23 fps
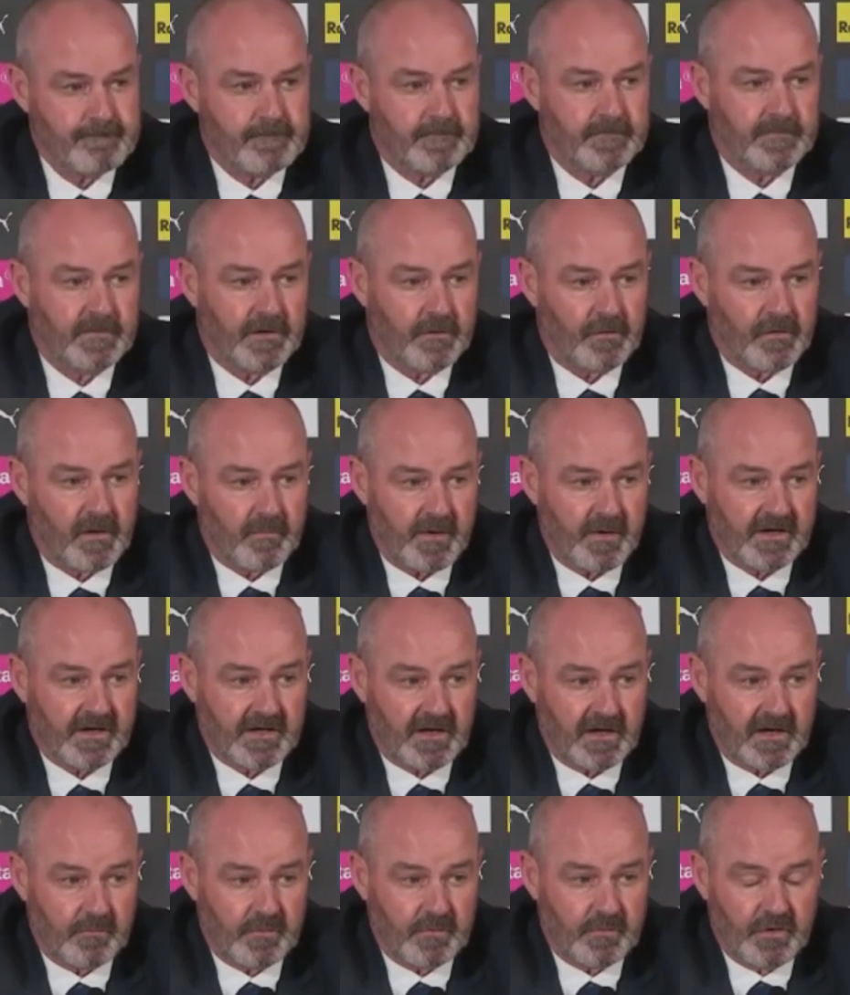Then on the back of
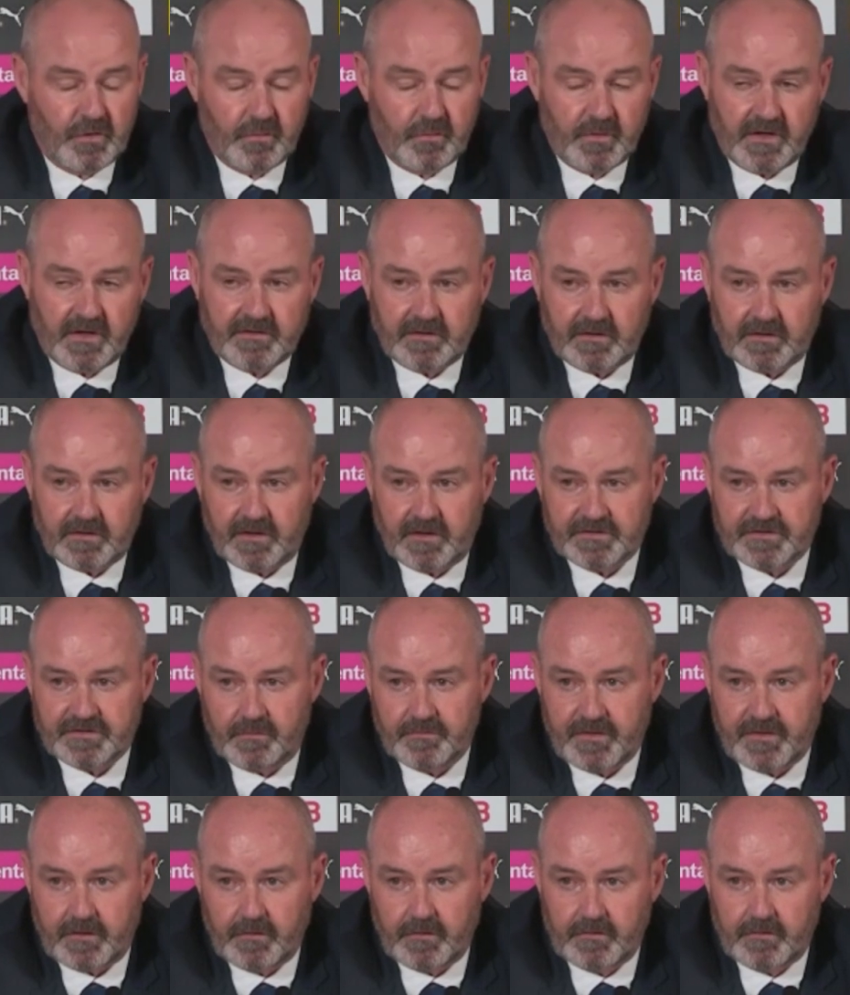that, we knew we had to get
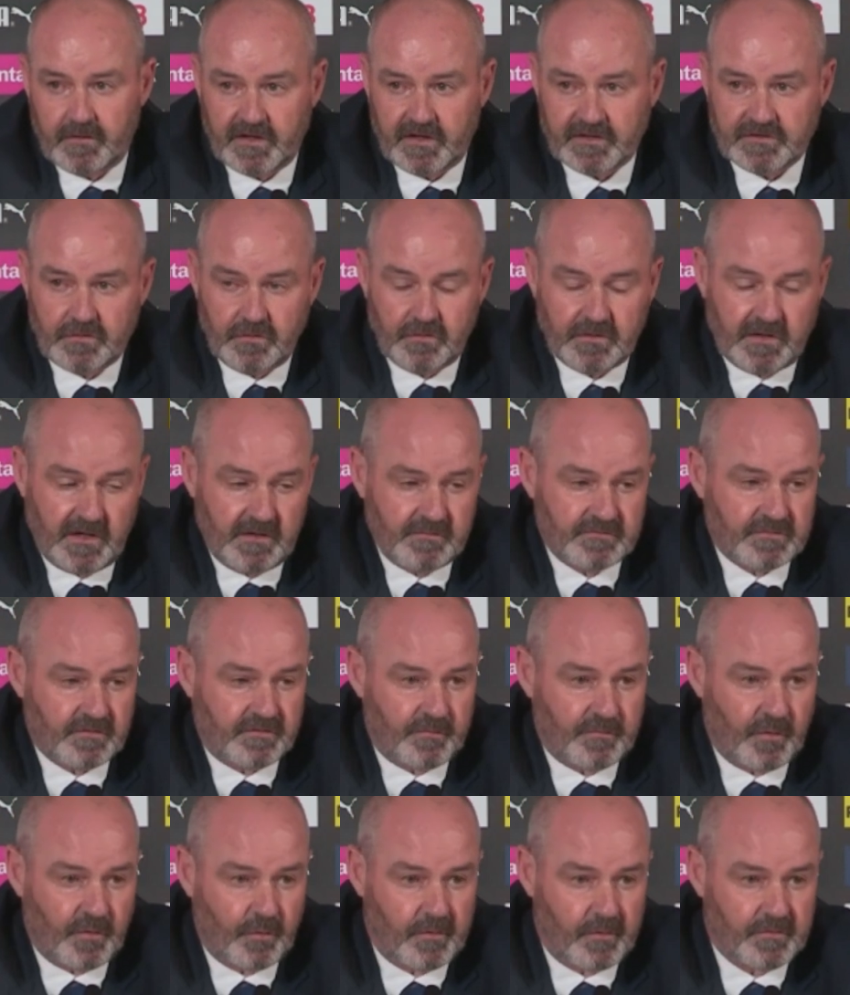something out the next two games. We'll
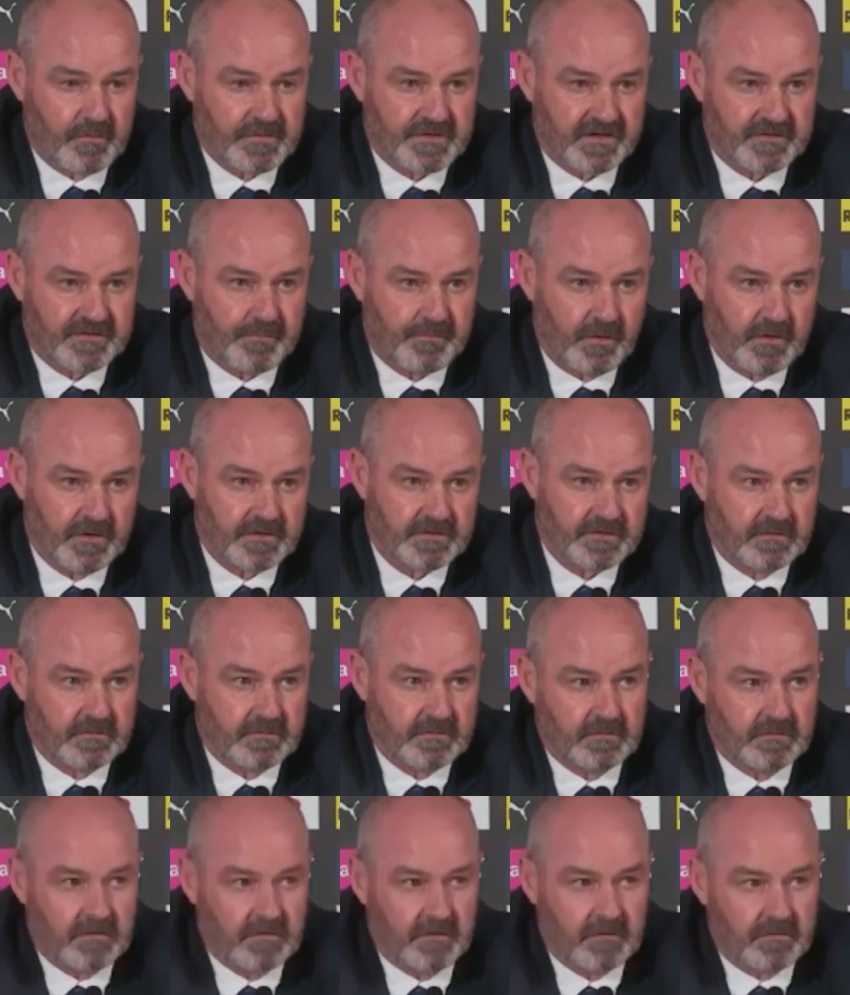come away with 6 points.
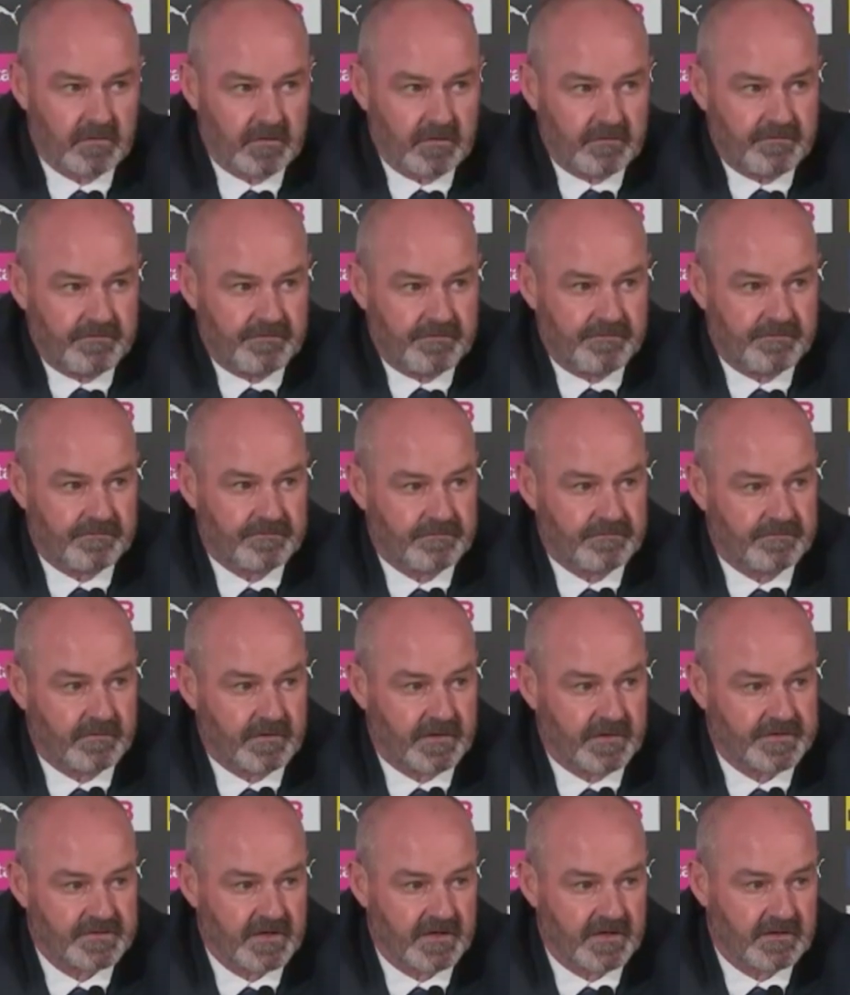If
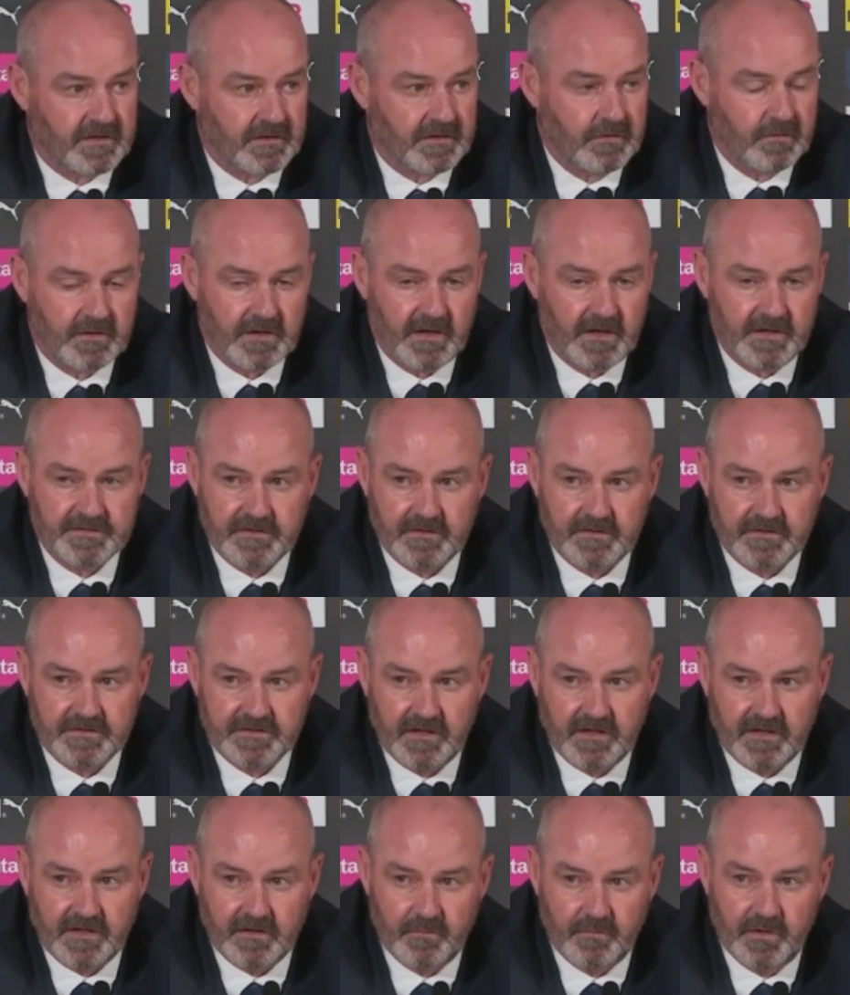I'd said to you guys at the
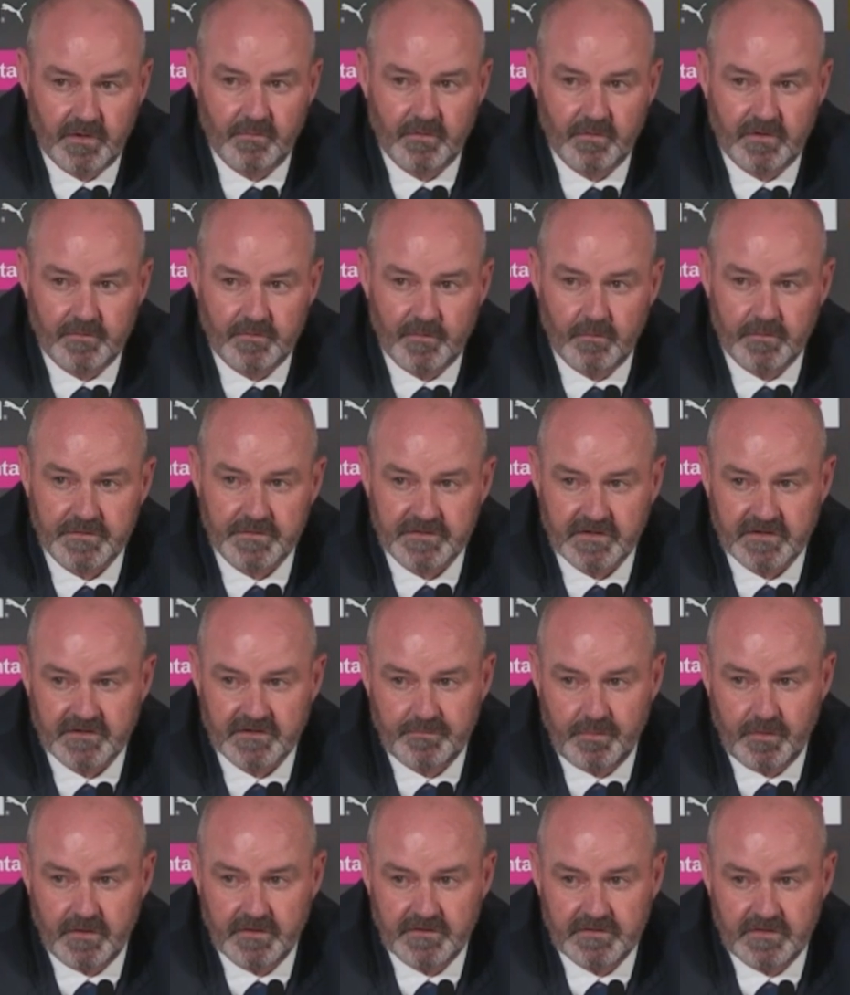start of the week we'd come out with 6
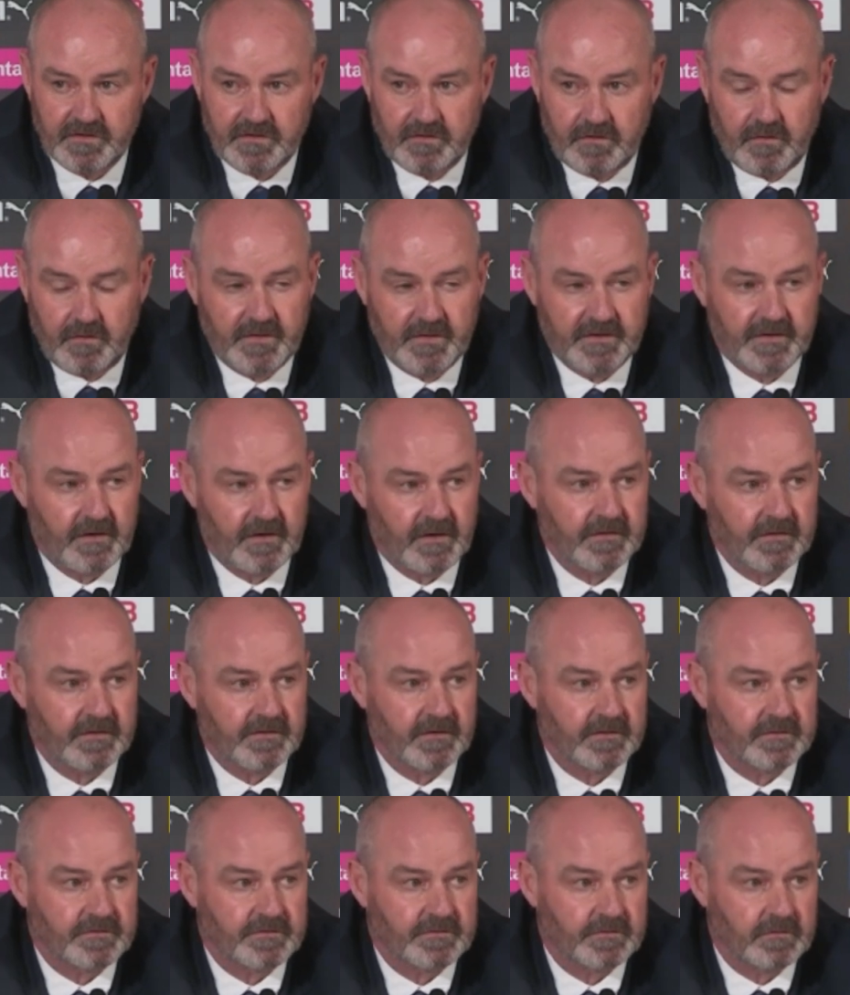points, you'd all have been
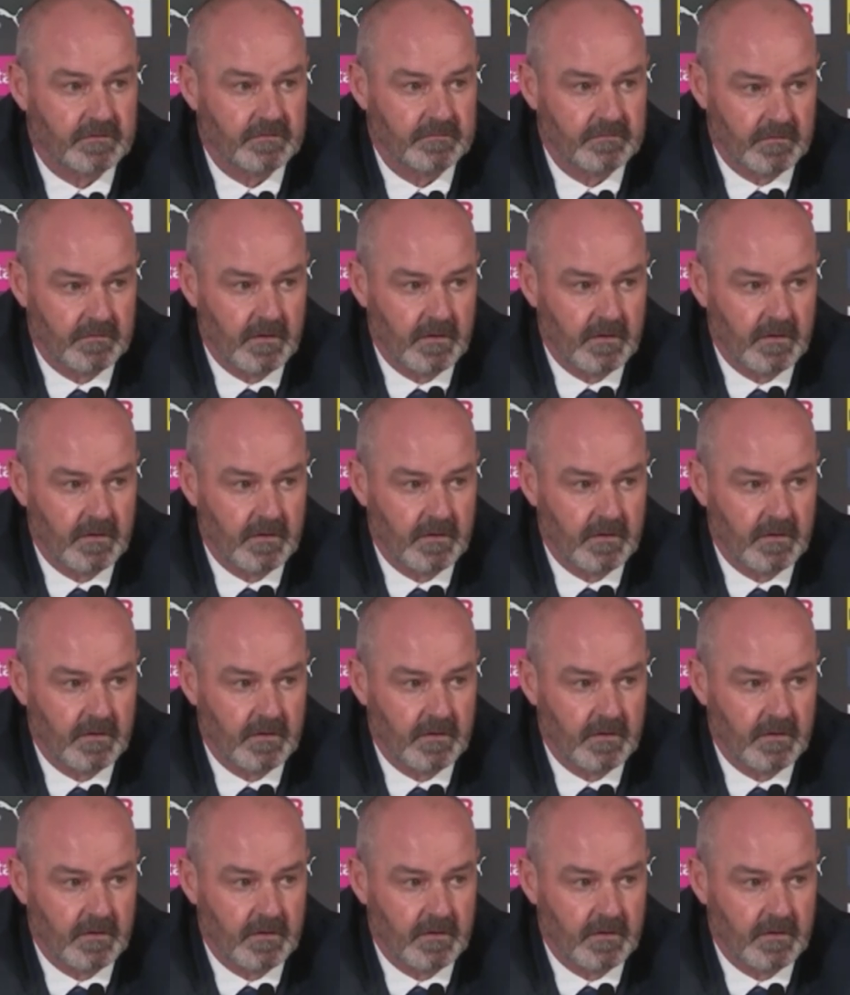delighted. So,